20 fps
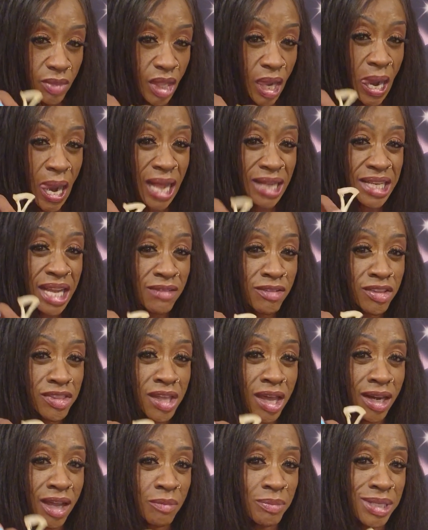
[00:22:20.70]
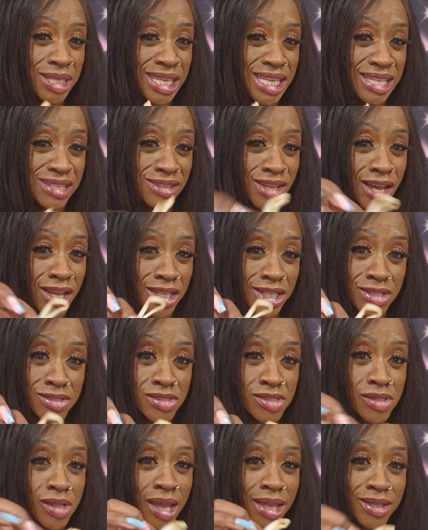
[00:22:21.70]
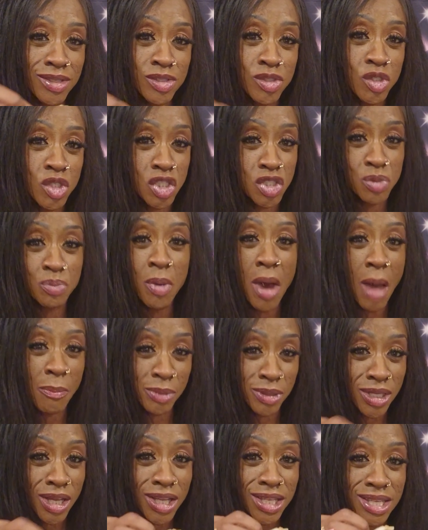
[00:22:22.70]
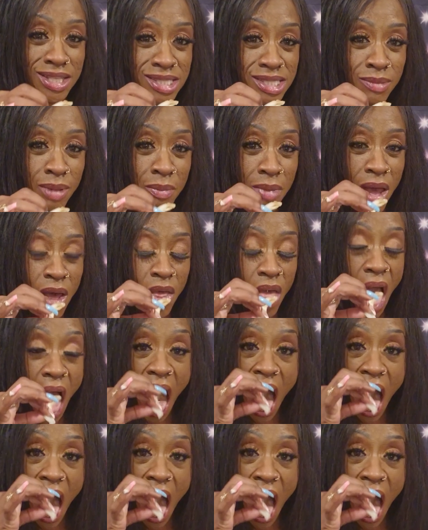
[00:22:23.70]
I never thought I'd be eating onions, like just popping onions in my mouth.